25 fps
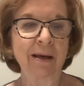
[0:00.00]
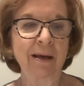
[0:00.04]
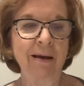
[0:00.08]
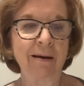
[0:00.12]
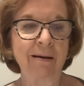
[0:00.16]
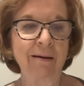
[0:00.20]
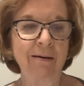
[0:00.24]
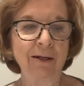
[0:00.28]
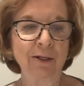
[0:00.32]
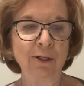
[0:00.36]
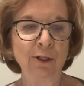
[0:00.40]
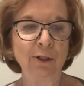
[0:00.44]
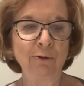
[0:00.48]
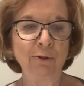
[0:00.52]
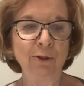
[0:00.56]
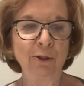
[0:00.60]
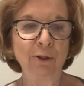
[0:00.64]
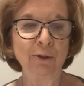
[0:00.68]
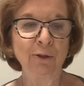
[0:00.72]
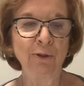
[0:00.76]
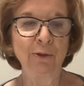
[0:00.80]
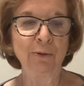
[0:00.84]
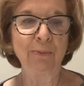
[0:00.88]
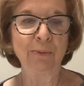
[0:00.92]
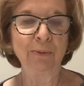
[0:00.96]
on
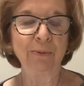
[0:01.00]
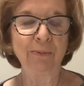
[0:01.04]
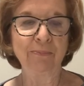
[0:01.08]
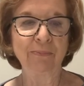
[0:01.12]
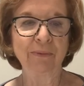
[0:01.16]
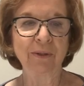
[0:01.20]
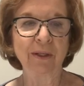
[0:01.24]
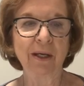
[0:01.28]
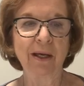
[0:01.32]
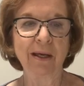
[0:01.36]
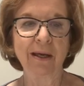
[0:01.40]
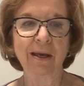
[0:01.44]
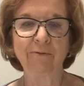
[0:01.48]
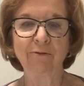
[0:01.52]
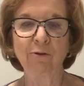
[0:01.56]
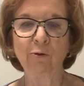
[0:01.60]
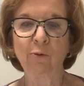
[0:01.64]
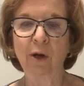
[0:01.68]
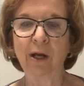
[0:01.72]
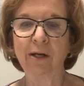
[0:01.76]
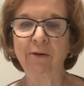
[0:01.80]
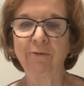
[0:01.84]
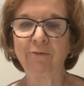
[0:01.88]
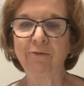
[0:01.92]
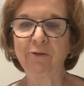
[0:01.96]
YouTube. I have
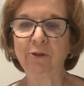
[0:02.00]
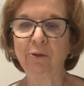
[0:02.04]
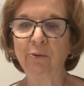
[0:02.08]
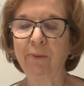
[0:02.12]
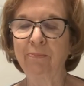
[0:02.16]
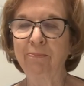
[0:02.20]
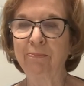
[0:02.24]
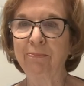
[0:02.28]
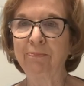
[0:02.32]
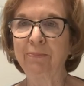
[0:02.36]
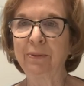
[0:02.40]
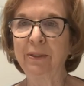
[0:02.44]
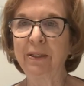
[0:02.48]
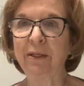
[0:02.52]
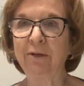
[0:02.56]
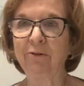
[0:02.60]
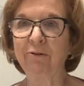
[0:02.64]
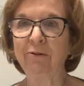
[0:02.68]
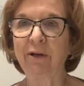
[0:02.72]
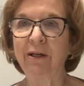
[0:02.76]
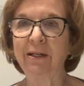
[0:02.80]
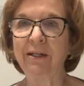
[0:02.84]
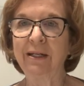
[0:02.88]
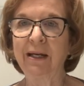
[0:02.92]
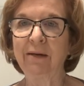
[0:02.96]
quite a few up here
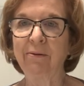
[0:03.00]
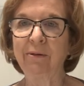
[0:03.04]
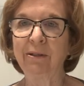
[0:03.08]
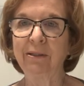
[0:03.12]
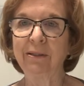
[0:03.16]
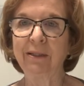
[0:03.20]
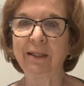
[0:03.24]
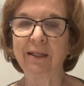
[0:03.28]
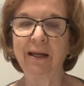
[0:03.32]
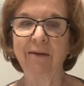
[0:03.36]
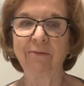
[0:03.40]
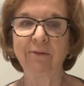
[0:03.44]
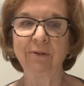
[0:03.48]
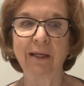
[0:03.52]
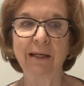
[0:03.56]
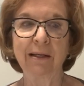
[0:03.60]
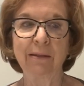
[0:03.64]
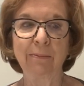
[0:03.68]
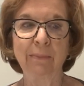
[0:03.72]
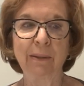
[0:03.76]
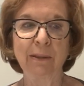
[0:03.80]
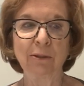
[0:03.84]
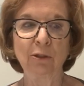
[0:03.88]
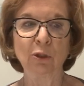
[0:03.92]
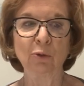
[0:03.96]
right now. I think I have like
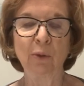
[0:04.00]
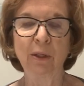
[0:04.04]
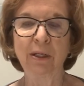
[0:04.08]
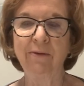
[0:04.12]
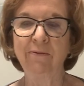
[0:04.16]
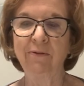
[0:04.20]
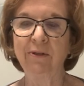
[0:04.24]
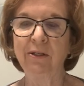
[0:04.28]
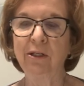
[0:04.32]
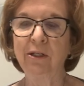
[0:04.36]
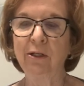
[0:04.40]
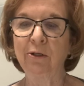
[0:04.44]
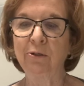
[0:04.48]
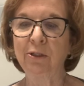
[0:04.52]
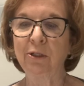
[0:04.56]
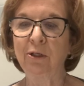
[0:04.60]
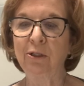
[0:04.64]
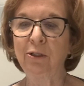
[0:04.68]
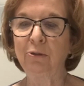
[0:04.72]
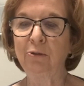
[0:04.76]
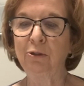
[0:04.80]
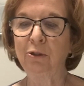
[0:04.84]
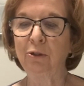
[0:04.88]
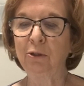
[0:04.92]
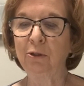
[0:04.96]
about 20 videos on
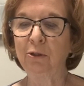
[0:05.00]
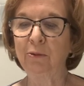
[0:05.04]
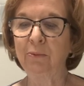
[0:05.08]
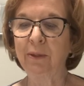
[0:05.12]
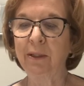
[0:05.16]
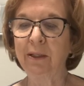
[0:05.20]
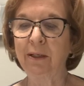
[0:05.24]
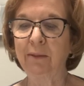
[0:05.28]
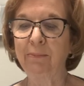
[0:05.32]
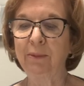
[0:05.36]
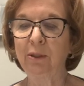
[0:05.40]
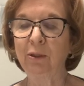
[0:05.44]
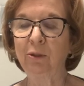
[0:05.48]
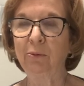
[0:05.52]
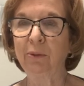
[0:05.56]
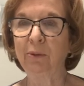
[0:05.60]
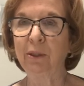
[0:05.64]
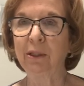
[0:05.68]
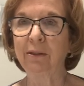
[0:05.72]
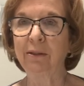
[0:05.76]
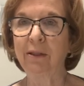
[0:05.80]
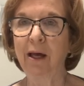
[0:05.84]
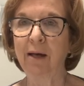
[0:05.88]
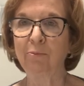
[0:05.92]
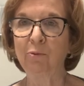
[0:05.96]
YouTube, and I'll be doing
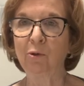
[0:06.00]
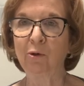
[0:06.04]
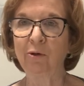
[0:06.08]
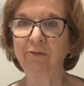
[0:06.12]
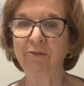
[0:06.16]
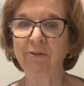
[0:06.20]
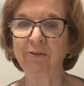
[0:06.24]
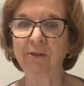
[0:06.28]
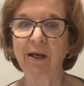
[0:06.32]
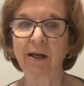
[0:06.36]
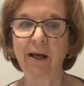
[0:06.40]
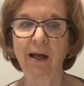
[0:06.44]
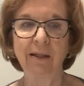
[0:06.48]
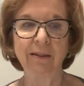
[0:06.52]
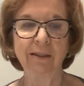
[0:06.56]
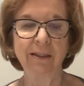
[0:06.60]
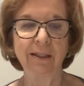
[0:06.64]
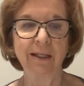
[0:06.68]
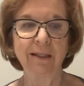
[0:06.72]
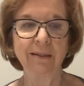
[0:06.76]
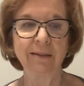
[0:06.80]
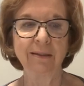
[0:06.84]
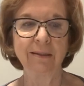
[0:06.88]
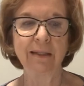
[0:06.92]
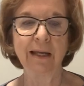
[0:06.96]
a lot more for the
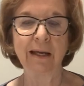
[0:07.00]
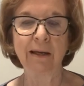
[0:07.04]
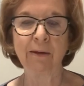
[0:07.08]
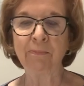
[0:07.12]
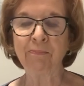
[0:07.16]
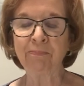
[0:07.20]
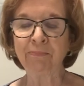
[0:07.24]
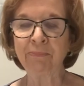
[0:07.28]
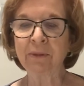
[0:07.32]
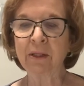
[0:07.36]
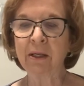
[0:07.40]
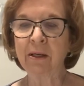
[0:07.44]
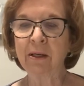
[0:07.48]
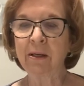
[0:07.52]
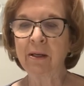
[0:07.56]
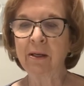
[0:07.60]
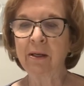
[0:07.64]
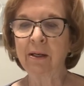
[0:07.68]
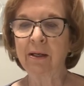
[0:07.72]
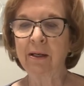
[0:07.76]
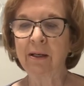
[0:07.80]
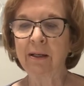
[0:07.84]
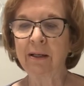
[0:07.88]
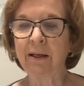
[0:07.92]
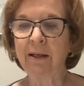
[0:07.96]
holidays now.
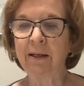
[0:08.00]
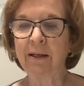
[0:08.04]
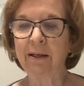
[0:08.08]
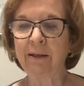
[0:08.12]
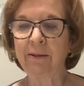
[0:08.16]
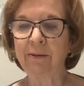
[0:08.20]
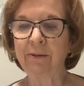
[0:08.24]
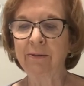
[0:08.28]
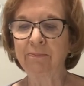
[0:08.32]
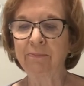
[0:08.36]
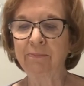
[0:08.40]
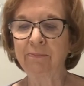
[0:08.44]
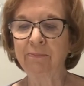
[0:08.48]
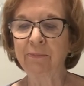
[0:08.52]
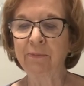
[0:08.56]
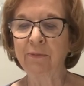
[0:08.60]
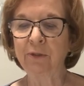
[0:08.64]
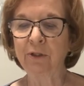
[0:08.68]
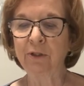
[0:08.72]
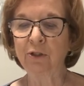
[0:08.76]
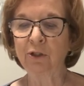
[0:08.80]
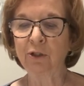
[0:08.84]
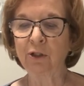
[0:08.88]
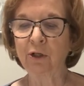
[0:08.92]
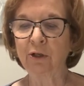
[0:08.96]
Uh,
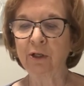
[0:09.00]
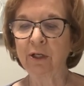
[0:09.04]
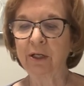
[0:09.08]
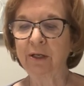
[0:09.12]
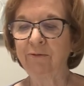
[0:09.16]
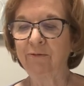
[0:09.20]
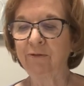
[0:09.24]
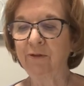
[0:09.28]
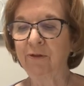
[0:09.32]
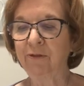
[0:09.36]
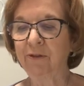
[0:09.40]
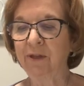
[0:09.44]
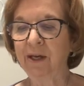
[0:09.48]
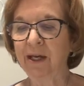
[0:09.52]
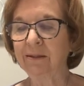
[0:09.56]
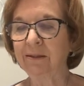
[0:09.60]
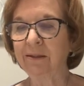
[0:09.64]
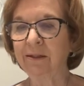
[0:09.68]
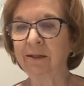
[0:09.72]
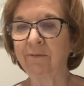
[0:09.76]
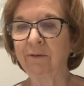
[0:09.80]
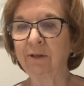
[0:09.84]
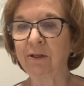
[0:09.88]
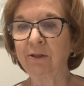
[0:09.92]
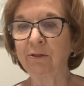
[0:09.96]
this turkey for
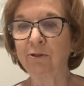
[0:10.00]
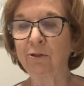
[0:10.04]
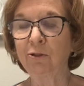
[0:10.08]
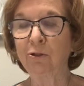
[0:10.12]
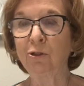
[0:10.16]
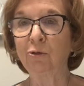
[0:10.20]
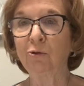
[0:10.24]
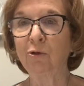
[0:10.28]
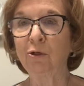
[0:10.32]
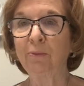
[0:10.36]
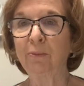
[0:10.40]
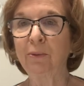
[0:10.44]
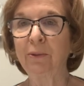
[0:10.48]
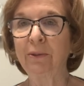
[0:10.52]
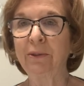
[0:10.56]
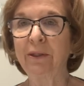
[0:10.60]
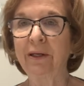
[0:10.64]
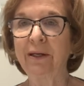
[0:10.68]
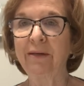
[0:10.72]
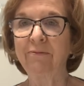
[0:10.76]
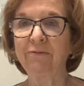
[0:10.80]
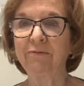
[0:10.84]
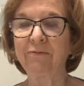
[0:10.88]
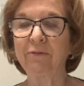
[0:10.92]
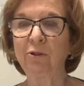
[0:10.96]
Thanksgiving is adorable.
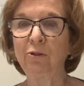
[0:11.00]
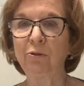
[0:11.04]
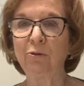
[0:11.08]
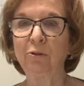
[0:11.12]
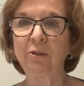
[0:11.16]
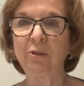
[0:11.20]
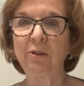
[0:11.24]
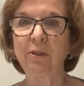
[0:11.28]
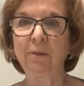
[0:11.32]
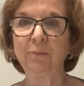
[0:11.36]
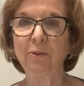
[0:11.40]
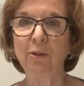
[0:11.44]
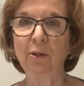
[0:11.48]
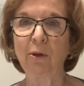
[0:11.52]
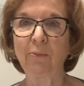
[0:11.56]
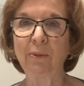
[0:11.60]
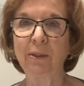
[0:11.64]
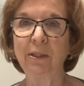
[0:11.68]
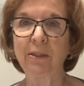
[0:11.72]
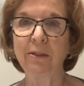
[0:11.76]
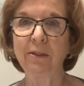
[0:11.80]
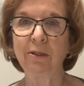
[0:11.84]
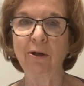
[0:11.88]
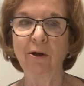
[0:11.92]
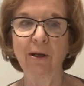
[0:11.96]
I've used him so
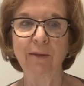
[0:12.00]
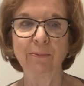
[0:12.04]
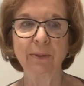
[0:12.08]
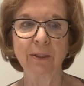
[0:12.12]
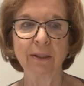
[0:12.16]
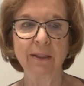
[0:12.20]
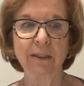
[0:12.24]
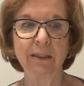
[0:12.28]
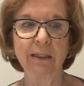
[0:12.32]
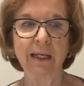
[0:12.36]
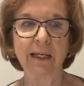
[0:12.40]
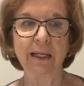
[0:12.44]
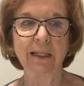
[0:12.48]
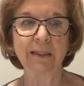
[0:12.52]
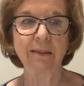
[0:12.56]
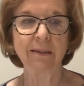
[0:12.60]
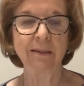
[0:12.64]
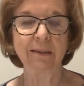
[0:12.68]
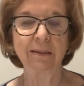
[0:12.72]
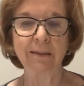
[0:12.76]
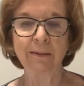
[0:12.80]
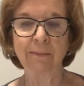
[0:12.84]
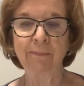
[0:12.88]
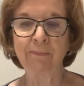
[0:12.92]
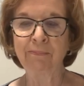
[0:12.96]
many times in
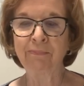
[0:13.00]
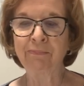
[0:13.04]
classes.